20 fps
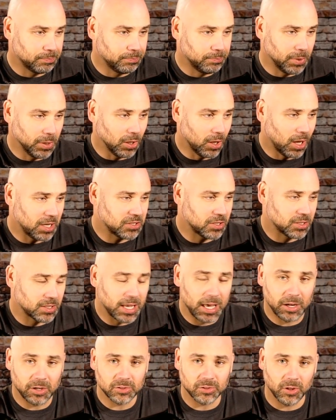But losses
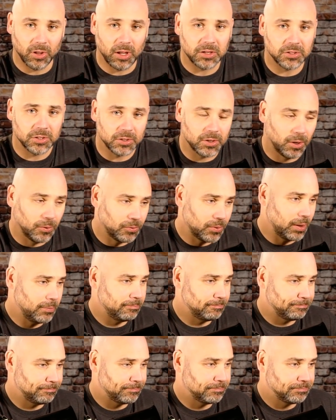count as losses, don't they?
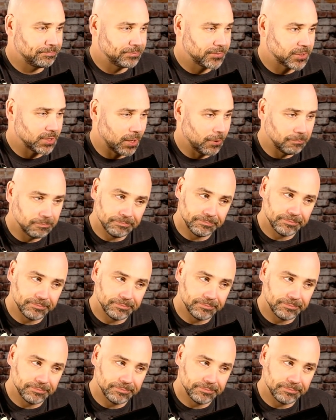So